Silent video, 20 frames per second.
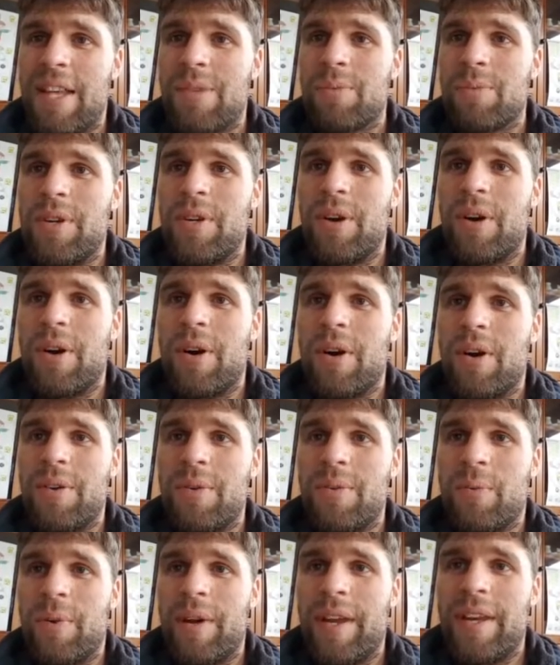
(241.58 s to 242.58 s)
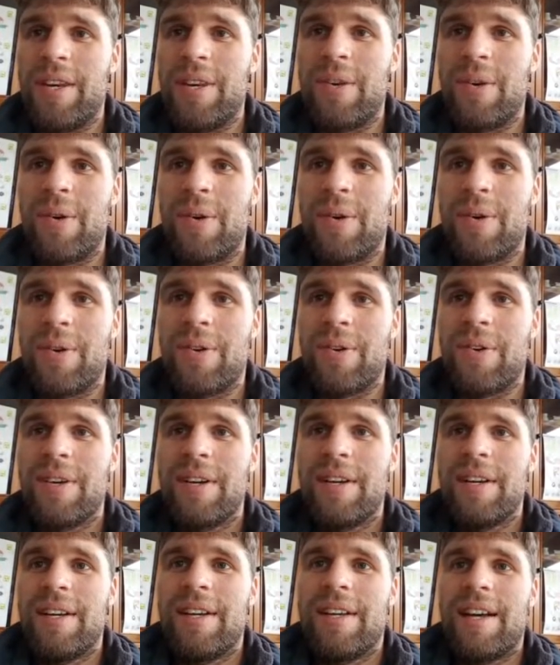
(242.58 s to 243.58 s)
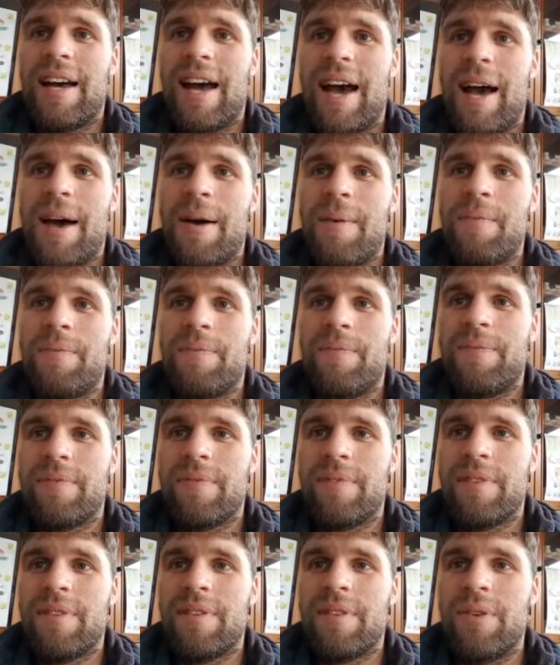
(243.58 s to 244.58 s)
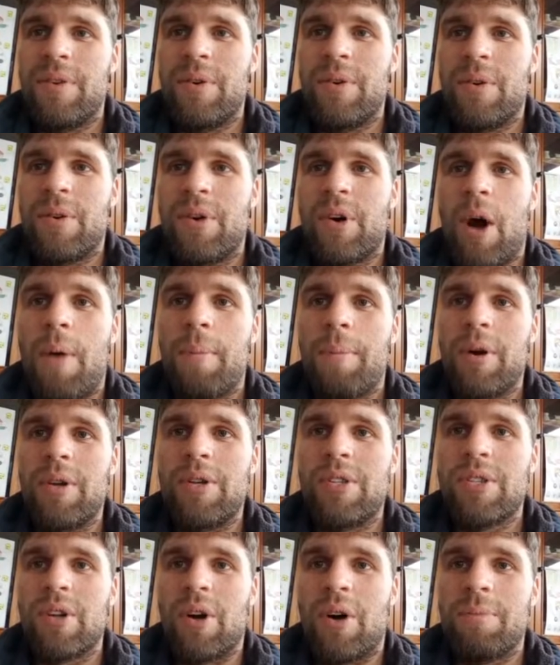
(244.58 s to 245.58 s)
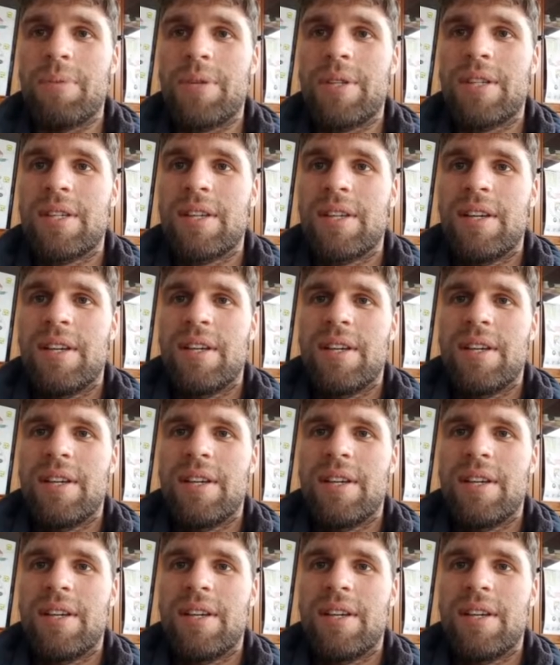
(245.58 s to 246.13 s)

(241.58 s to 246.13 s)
that's when your when your um your combo stops.